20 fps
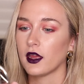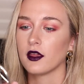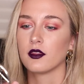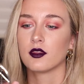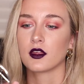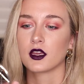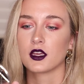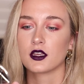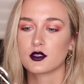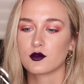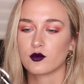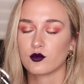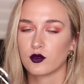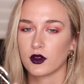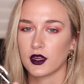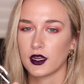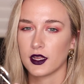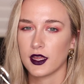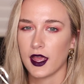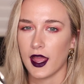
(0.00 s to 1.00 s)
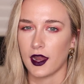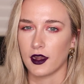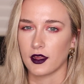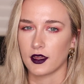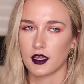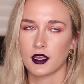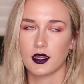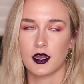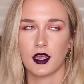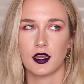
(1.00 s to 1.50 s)
I think it's really
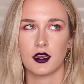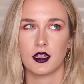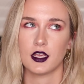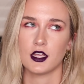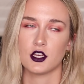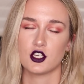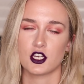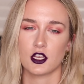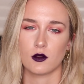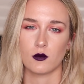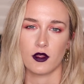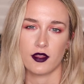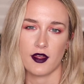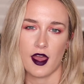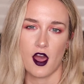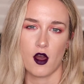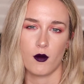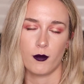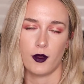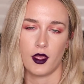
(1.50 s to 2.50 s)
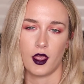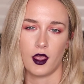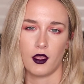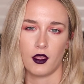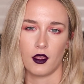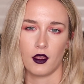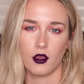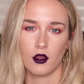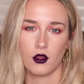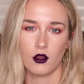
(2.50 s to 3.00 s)
elegant and edgy without
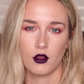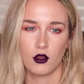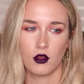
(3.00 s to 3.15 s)
being